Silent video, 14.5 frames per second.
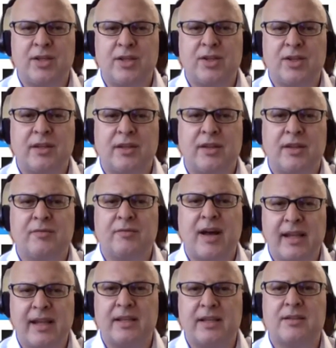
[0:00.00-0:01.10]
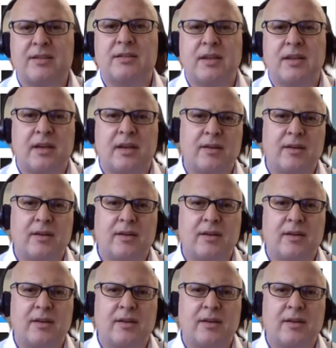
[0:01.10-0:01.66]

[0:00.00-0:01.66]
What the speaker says: mentioned the violence,